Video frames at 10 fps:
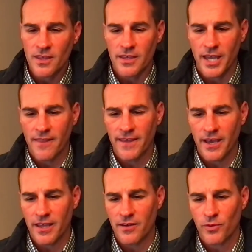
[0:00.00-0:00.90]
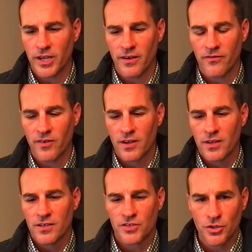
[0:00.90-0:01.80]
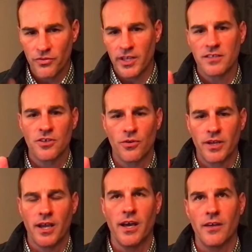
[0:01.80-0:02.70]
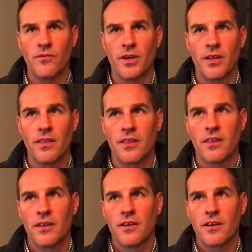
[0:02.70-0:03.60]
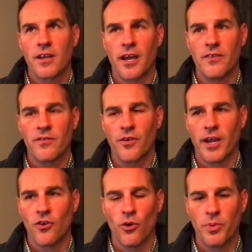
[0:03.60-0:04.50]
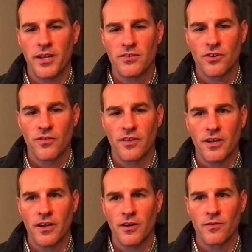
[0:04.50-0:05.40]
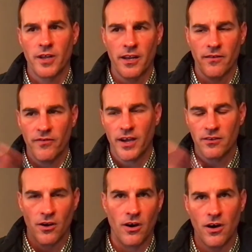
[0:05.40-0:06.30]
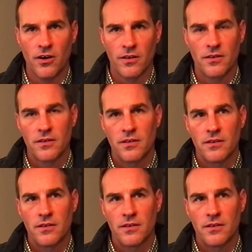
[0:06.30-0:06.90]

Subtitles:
And then we have 2 things going on with kind of grand openings over there that affect all,